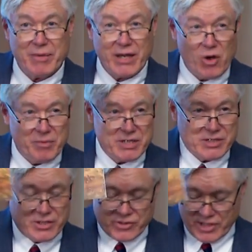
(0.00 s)
By all means,
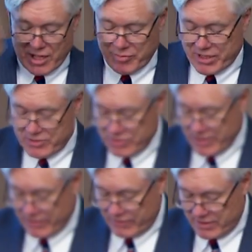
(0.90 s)
get your copy as you're
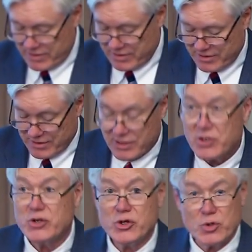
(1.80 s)
leaving.
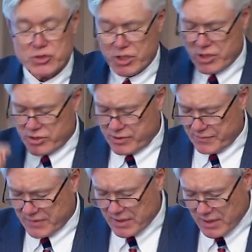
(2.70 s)
No
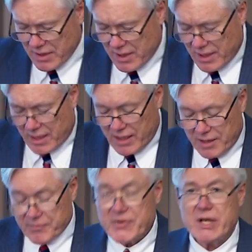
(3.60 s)

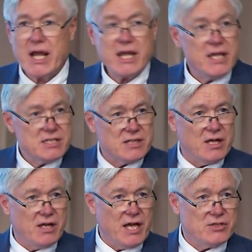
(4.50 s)
charge. Today is,
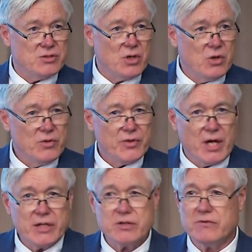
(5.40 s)
as you know, the
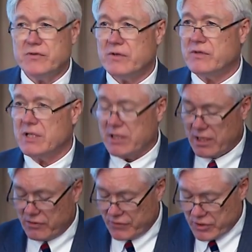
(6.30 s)
150th
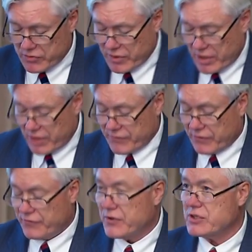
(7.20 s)
anniversary of the
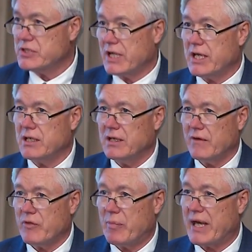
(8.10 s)
first day
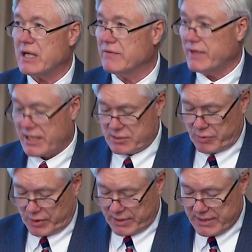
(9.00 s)
of the Battle of Gettysburg.